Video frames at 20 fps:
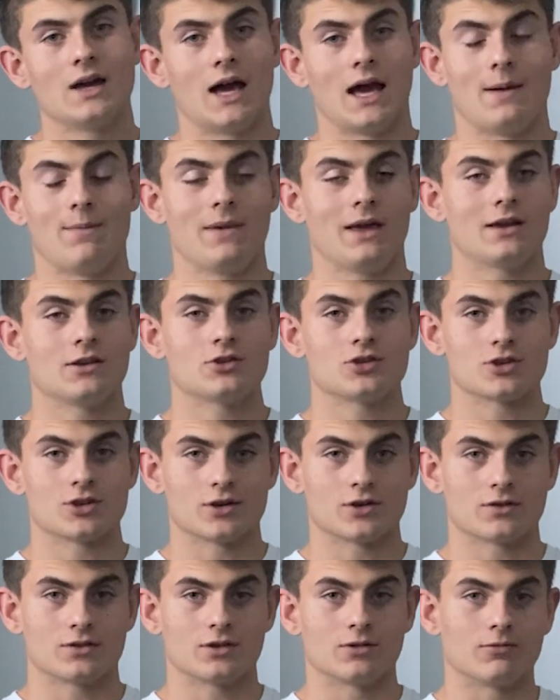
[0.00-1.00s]
I make
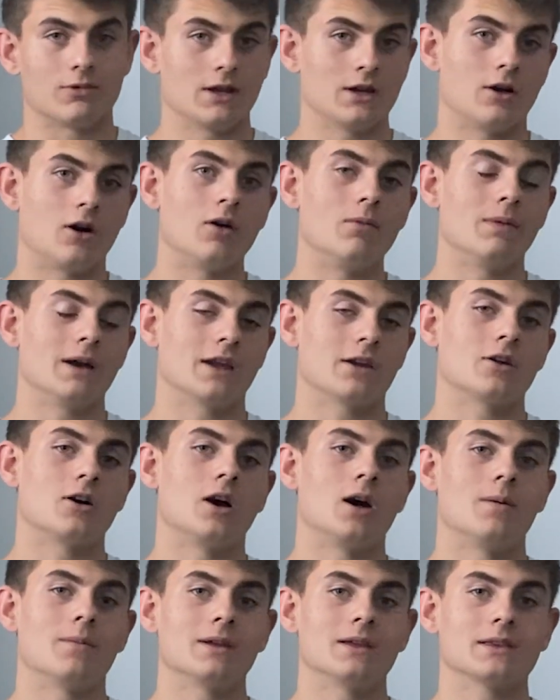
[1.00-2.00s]
sure to read all my
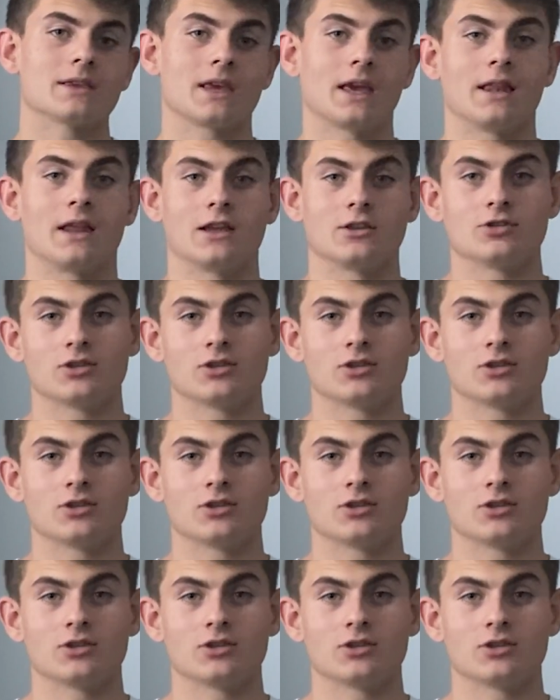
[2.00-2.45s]
comments and I